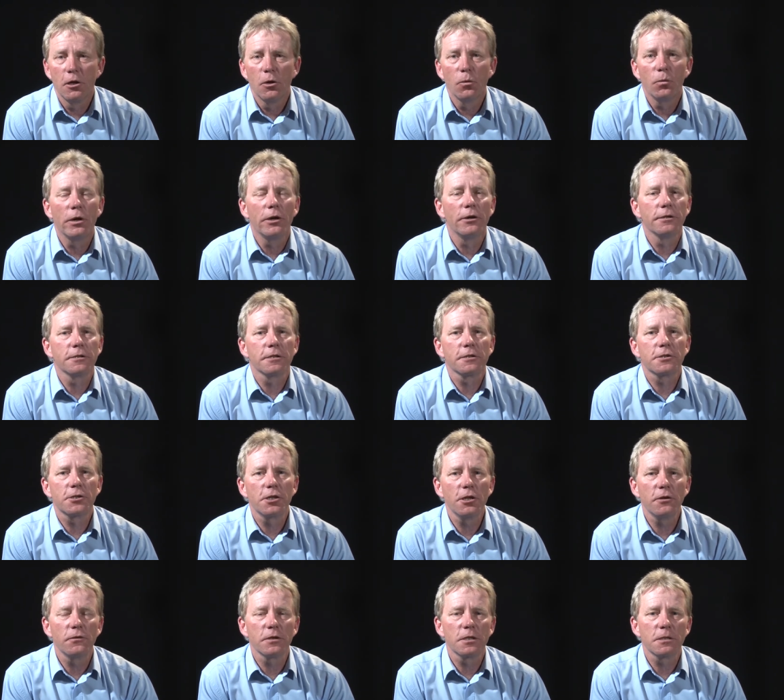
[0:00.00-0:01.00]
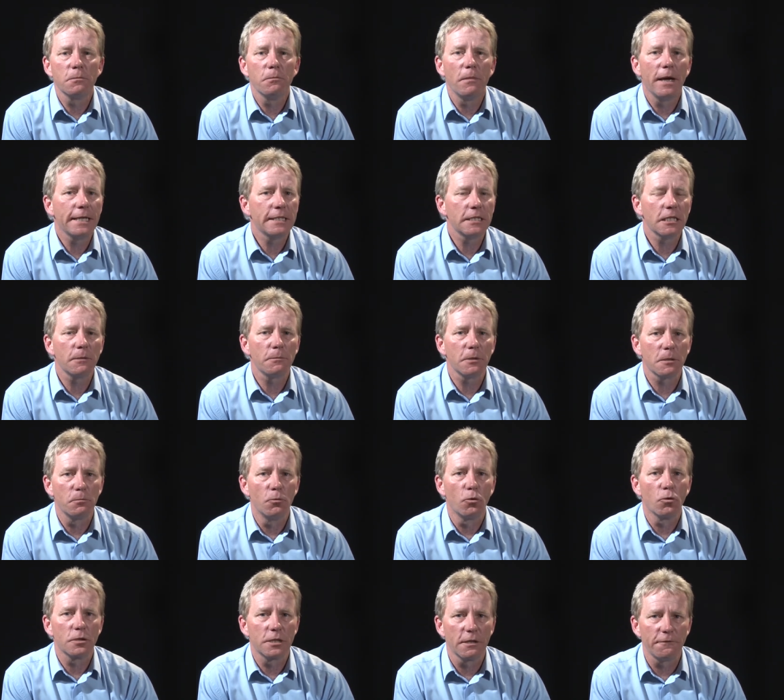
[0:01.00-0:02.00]
whereas a service makes it a bit
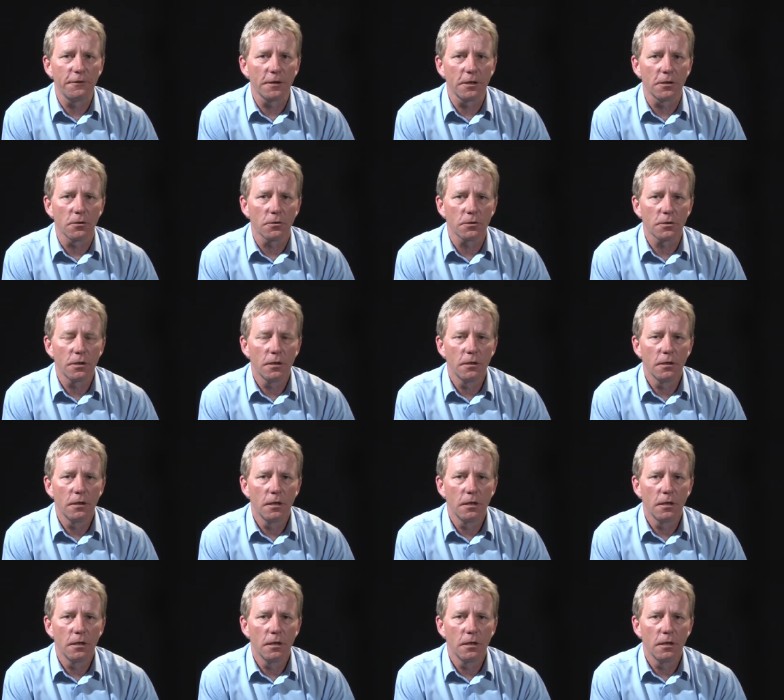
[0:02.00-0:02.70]
more difficult.